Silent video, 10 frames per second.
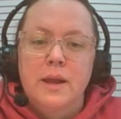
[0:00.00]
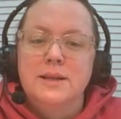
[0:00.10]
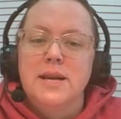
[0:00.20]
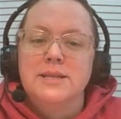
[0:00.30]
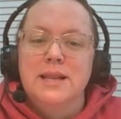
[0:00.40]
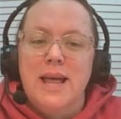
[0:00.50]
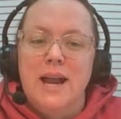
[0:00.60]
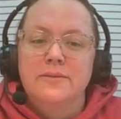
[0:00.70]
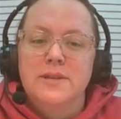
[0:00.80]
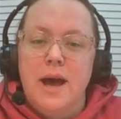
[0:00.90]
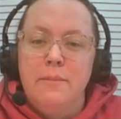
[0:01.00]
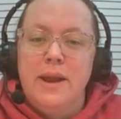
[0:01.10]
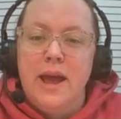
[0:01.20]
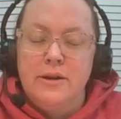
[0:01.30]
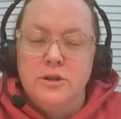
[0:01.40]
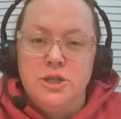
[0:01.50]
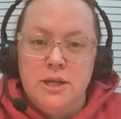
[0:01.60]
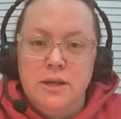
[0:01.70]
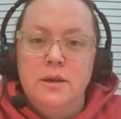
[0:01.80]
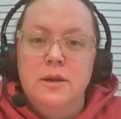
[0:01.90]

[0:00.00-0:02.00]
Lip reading: it takes a lot of time and energy